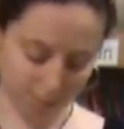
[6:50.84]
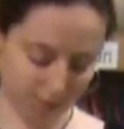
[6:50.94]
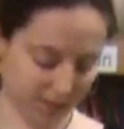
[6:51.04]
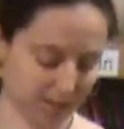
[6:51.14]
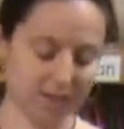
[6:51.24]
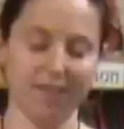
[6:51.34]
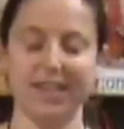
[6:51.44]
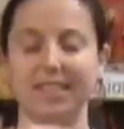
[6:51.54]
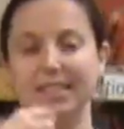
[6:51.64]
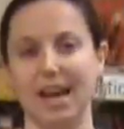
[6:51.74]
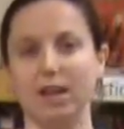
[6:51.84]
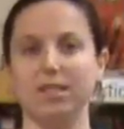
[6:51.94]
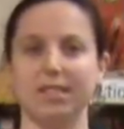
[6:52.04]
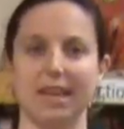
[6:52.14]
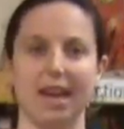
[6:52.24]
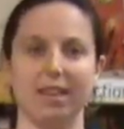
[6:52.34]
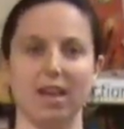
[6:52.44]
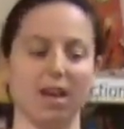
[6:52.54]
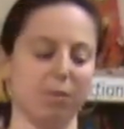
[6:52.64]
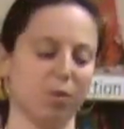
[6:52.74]
pulling the devices out to scan
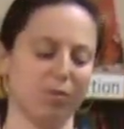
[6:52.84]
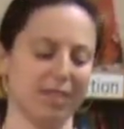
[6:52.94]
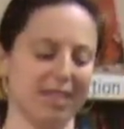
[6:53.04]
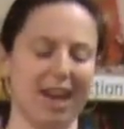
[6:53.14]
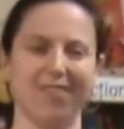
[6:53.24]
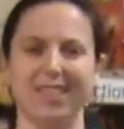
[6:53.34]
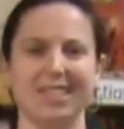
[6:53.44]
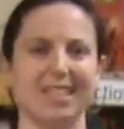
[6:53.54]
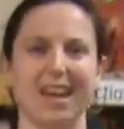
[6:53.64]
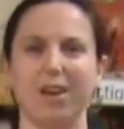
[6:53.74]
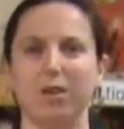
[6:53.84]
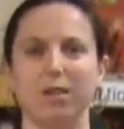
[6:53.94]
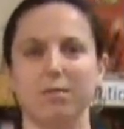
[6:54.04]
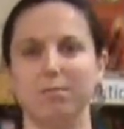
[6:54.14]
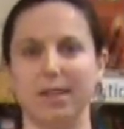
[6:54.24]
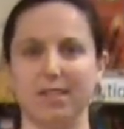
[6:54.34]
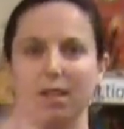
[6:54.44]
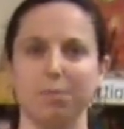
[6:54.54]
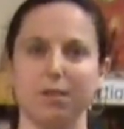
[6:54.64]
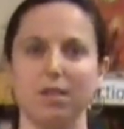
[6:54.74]
them or risk having the scanner mess
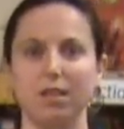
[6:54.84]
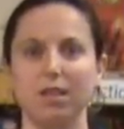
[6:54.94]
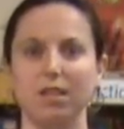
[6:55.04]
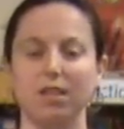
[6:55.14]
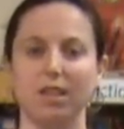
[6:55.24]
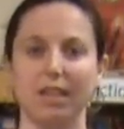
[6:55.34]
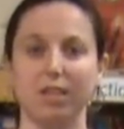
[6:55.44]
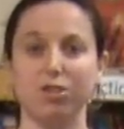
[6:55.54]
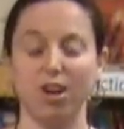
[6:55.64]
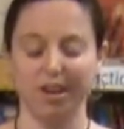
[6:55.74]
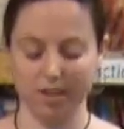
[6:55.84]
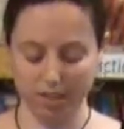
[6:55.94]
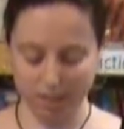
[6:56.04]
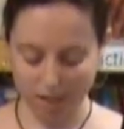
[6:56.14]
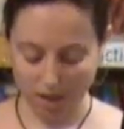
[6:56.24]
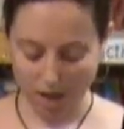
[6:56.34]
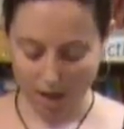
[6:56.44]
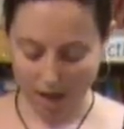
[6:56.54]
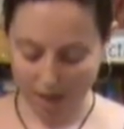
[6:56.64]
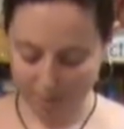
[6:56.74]
up the electronics.
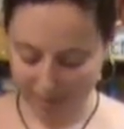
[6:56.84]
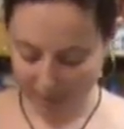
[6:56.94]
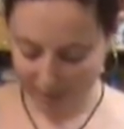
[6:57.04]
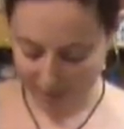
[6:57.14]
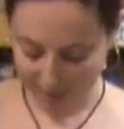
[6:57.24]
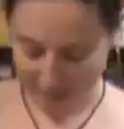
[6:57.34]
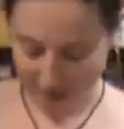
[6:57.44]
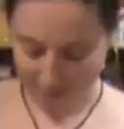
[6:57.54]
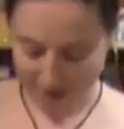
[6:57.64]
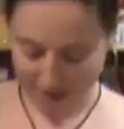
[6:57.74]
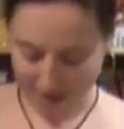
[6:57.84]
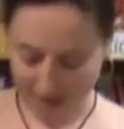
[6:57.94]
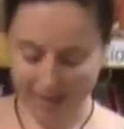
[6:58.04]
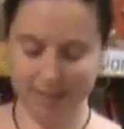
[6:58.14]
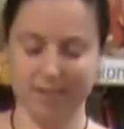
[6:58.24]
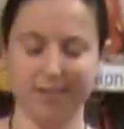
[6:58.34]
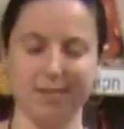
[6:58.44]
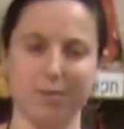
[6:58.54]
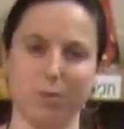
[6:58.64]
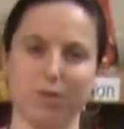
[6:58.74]
Secondly, I made a
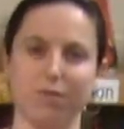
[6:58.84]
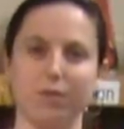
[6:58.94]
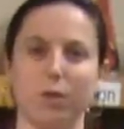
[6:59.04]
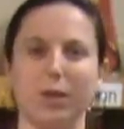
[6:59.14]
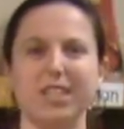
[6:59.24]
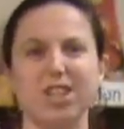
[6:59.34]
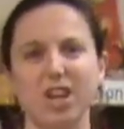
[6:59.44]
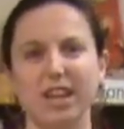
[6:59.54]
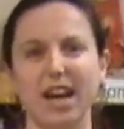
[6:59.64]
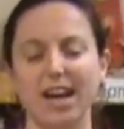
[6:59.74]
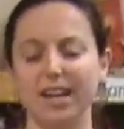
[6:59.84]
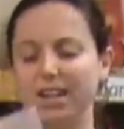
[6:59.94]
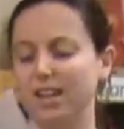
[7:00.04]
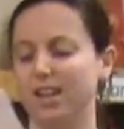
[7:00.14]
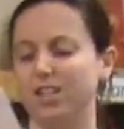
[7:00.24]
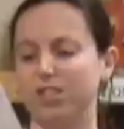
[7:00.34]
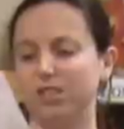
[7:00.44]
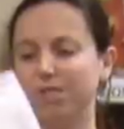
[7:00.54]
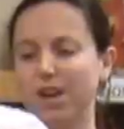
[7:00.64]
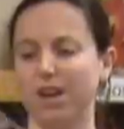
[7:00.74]
sort of quick start guide,
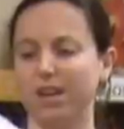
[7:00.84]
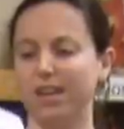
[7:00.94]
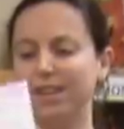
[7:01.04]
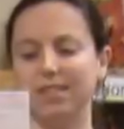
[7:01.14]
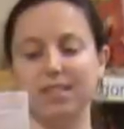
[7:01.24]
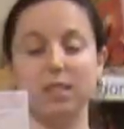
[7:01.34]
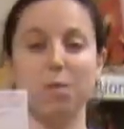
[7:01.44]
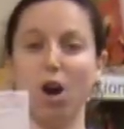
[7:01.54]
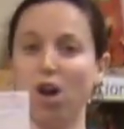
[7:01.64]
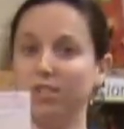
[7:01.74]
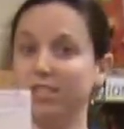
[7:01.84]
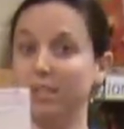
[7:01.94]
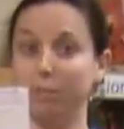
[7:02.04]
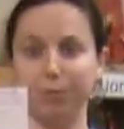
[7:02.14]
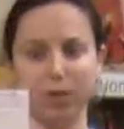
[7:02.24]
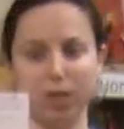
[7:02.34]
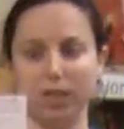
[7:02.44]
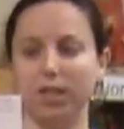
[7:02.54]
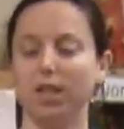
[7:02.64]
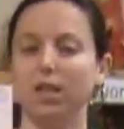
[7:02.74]
just a very small,
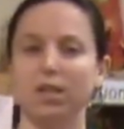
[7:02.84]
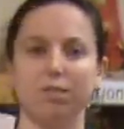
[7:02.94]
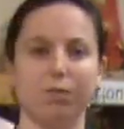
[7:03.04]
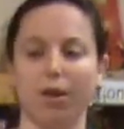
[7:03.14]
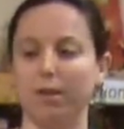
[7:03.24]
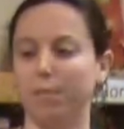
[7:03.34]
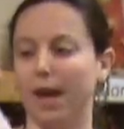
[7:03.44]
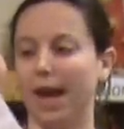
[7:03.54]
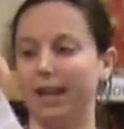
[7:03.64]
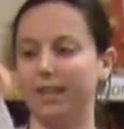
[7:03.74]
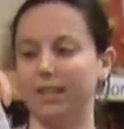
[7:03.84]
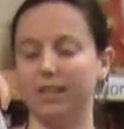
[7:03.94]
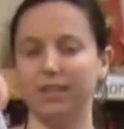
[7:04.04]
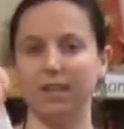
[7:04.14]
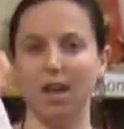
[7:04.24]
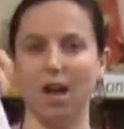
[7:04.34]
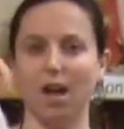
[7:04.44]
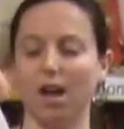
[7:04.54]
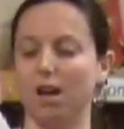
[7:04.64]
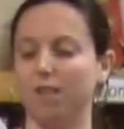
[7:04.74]
simple front and back
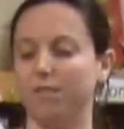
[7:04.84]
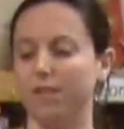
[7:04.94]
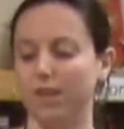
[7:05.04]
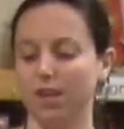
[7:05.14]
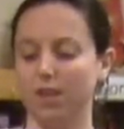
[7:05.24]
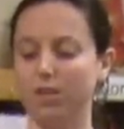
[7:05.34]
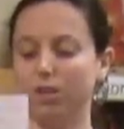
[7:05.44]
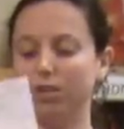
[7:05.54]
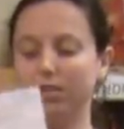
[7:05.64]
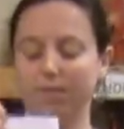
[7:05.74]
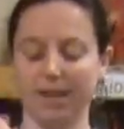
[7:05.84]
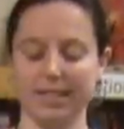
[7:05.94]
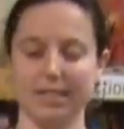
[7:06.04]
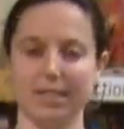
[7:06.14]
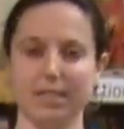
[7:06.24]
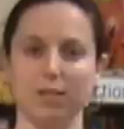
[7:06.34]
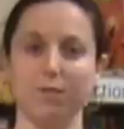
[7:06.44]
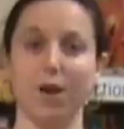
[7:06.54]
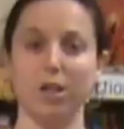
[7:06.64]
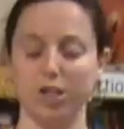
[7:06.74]
of the Nook
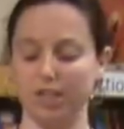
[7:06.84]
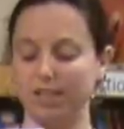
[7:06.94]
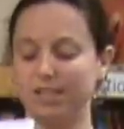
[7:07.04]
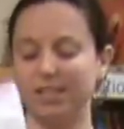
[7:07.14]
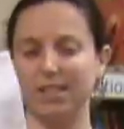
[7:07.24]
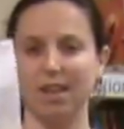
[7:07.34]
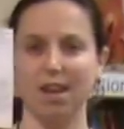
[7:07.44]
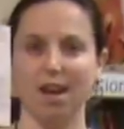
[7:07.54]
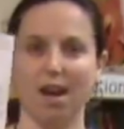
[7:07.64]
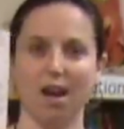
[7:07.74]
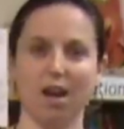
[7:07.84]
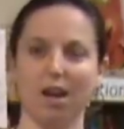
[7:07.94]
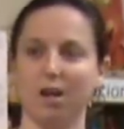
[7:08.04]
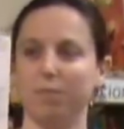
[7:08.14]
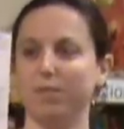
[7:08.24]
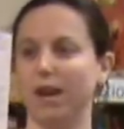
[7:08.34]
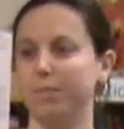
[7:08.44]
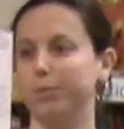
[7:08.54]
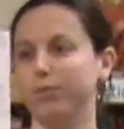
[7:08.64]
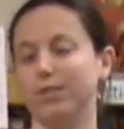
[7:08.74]
device's functions.
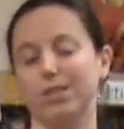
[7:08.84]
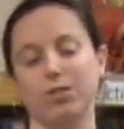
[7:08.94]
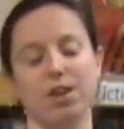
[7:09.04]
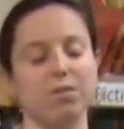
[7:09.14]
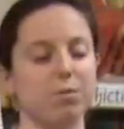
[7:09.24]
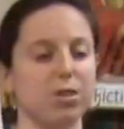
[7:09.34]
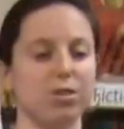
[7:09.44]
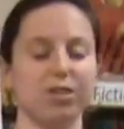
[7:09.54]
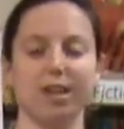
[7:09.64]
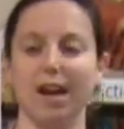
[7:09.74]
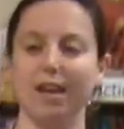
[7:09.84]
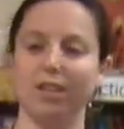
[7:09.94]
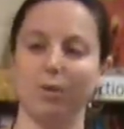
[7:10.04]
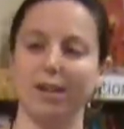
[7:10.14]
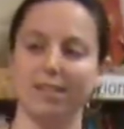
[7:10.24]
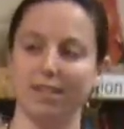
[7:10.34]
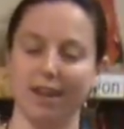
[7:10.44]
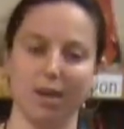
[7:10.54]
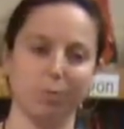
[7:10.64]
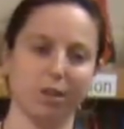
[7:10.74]
I pulled this straight from the user guide, though I
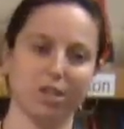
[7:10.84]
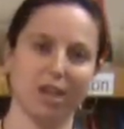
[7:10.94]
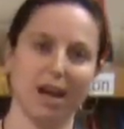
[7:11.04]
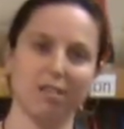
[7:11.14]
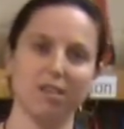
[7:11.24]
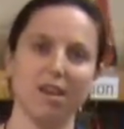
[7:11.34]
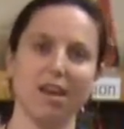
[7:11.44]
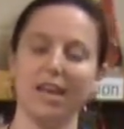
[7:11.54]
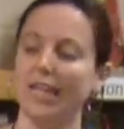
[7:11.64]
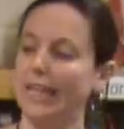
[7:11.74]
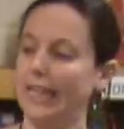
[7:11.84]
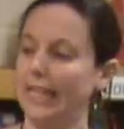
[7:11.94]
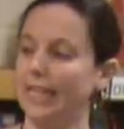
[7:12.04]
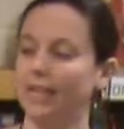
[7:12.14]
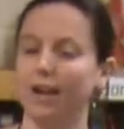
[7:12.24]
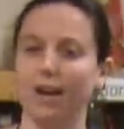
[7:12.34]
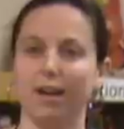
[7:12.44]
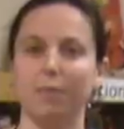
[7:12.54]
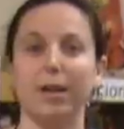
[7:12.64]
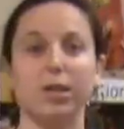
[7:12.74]
did airbrush out the
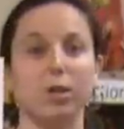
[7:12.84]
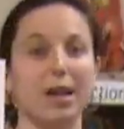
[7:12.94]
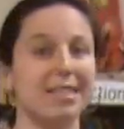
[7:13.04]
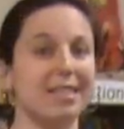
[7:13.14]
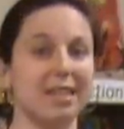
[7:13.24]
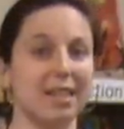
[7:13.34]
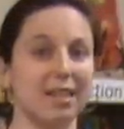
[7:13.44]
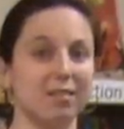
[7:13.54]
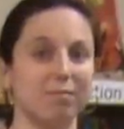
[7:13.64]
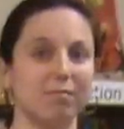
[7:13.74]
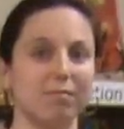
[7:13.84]
micro SD